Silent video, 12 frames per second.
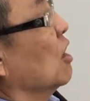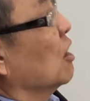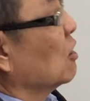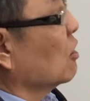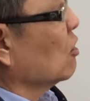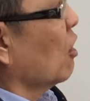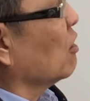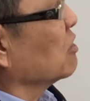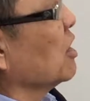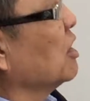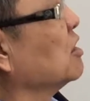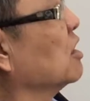a lot
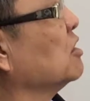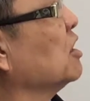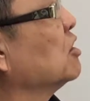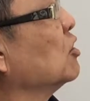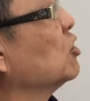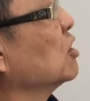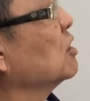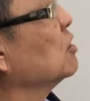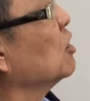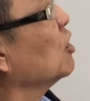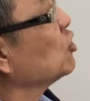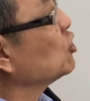in the
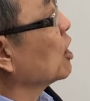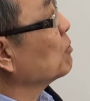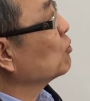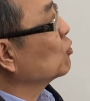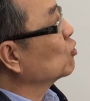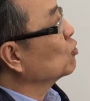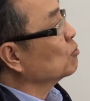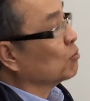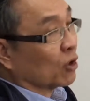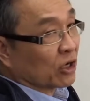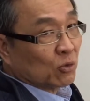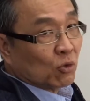detergent, shampoo,
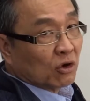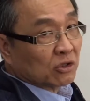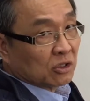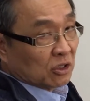body wash